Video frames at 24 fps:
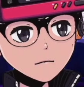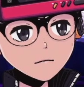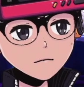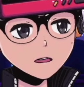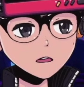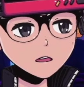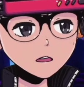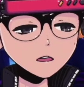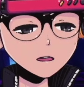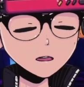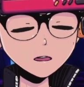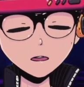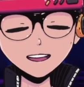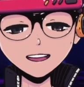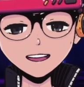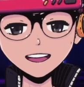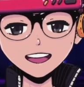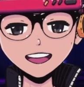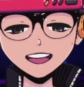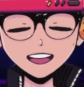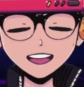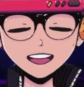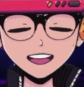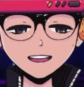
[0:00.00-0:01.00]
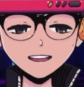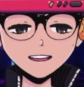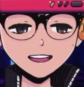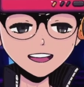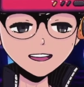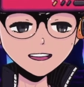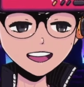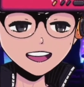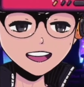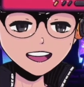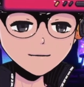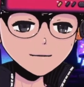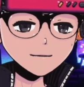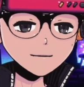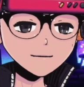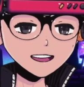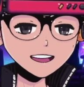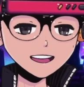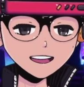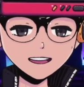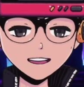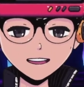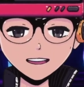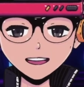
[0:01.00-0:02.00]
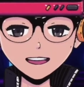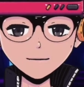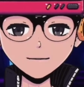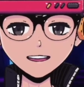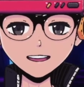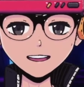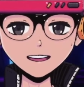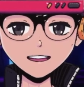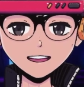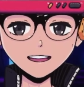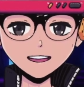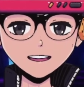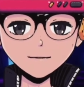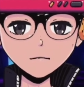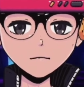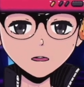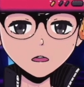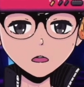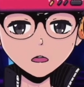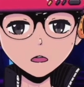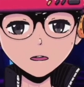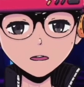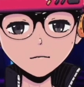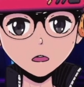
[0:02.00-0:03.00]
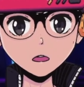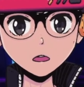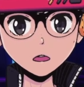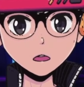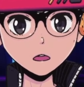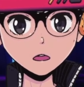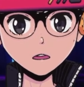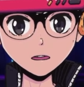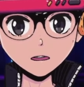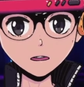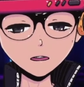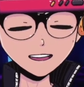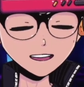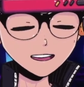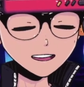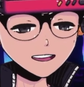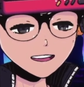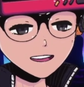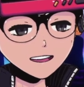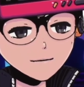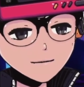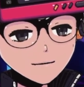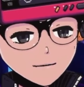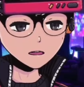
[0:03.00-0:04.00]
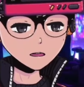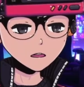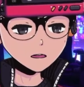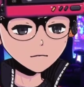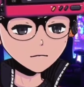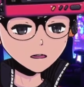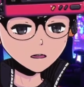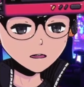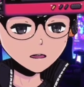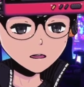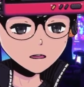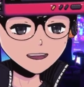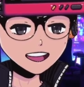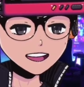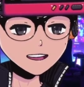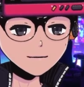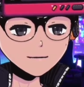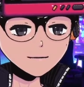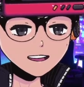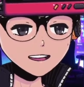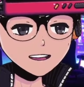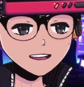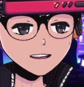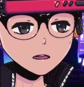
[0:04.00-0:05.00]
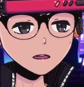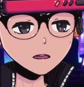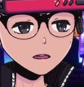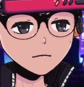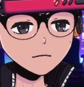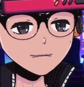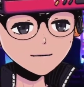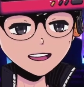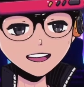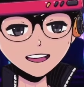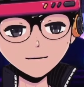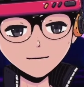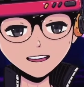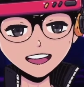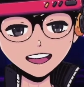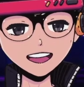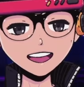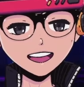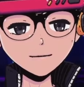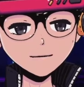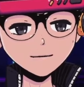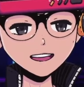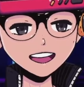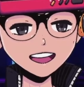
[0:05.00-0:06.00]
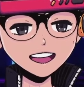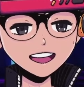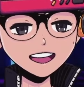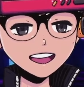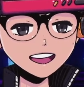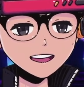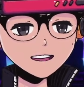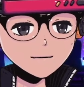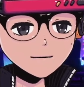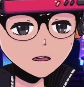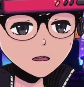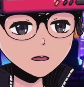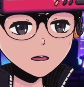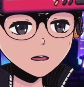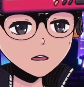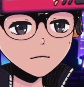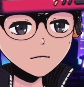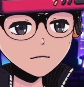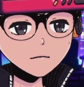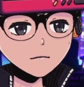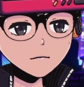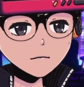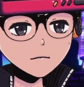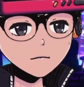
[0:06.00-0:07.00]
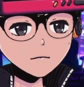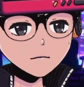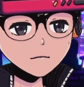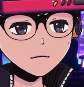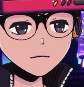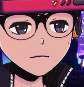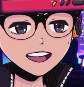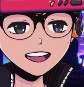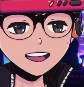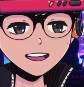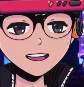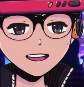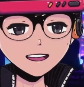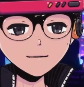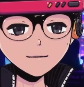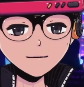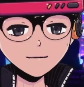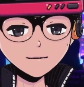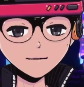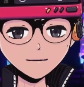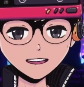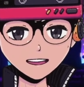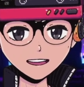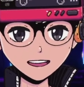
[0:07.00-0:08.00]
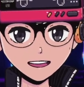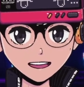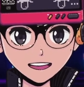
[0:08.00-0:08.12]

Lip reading: Phew, just thinking about everything is giving me sweaty palms. The chibiTEK Discord likes asking how long it took to make this.